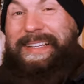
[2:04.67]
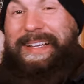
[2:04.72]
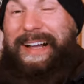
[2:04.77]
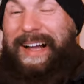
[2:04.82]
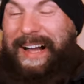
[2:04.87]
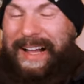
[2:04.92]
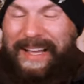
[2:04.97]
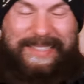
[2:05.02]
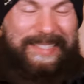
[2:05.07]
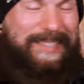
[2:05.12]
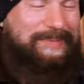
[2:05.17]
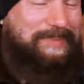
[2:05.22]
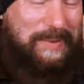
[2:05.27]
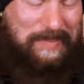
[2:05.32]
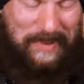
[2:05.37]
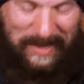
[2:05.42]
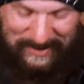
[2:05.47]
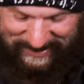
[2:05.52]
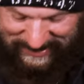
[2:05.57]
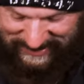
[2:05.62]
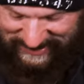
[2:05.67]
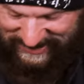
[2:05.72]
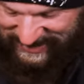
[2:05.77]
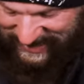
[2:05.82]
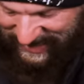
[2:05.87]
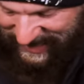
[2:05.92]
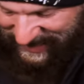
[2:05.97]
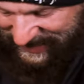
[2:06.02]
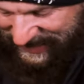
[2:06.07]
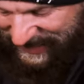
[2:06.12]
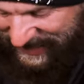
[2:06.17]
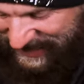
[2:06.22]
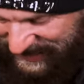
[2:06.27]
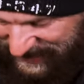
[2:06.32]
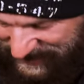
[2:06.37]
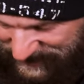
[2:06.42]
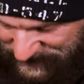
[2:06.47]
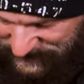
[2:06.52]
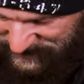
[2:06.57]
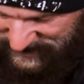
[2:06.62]
awesome about this jacket,
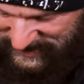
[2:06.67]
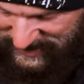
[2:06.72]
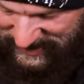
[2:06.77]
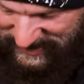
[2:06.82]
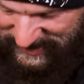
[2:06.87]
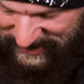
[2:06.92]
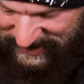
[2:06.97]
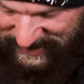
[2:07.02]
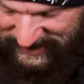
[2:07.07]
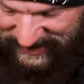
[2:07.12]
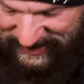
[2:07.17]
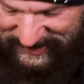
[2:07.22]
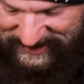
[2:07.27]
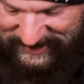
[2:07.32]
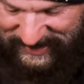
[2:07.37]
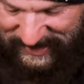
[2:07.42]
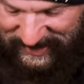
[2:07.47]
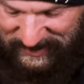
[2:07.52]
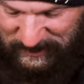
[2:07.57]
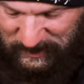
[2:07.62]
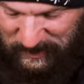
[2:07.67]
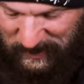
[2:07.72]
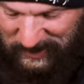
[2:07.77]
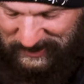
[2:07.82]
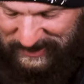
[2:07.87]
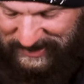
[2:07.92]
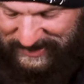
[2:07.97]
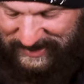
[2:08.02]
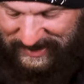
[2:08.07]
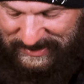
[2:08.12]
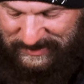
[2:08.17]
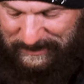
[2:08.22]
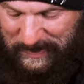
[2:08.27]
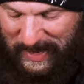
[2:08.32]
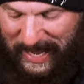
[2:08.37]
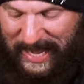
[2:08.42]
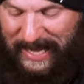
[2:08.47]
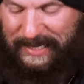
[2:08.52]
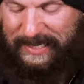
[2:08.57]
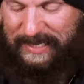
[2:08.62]
it's got woolen
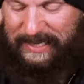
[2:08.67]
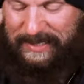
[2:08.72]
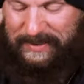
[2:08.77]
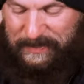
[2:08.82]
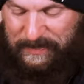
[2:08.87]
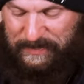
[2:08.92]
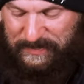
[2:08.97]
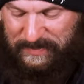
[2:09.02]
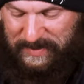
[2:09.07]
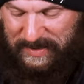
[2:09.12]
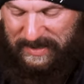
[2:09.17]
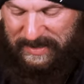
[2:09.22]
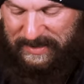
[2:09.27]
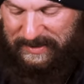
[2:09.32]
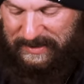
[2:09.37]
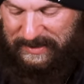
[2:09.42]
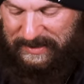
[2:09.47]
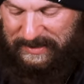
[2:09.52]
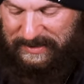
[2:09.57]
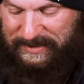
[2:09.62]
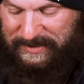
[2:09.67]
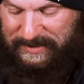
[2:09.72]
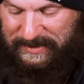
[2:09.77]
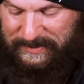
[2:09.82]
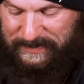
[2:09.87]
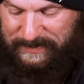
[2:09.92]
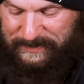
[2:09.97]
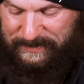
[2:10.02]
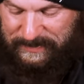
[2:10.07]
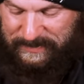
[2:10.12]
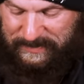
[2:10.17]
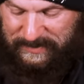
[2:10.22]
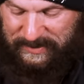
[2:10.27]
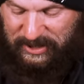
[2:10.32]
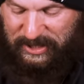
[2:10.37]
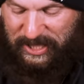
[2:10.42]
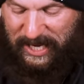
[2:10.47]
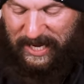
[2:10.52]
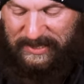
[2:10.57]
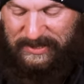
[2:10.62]
alpaca
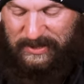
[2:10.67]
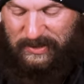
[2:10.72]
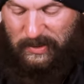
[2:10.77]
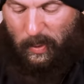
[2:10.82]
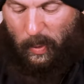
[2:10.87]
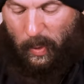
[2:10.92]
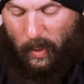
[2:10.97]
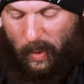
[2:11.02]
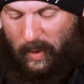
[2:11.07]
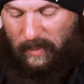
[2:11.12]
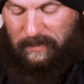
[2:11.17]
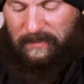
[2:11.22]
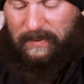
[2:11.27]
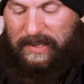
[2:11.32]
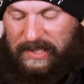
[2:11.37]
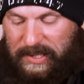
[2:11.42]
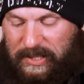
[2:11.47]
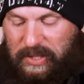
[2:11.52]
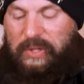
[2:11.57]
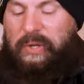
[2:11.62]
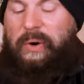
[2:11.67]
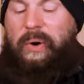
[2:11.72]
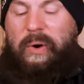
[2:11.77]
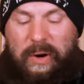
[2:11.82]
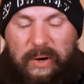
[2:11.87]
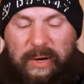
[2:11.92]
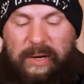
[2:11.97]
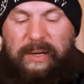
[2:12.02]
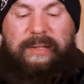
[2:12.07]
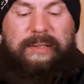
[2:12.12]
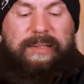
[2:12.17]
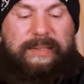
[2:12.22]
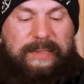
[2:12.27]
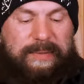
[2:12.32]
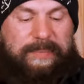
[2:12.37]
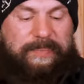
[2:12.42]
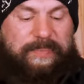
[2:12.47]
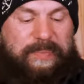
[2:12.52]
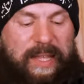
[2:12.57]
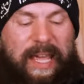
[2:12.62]
just over your
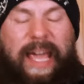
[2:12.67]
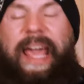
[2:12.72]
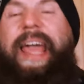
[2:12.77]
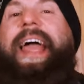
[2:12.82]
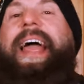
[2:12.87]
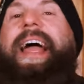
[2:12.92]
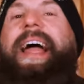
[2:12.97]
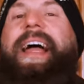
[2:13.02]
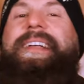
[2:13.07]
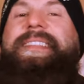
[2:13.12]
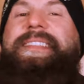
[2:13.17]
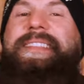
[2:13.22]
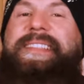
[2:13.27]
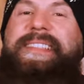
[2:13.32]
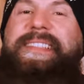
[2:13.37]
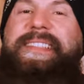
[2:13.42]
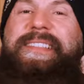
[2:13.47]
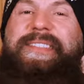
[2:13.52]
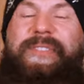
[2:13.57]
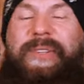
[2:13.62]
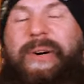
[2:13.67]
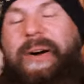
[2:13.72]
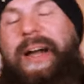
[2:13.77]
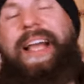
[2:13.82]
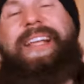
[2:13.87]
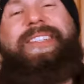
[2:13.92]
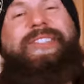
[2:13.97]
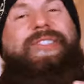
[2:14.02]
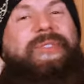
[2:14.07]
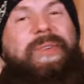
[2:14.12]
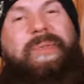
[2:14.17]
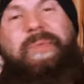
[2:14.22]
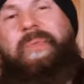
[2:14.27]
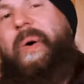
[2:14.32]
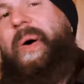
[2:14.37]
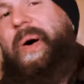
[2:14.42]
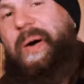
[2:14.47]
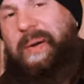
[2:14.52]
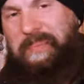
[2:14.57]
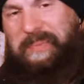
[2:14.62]
hands, so extra
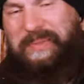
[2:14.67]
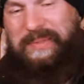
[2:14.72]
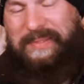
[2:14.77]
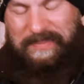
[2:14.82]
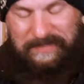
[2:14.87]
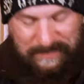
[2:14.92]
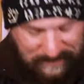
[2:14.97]
warmth.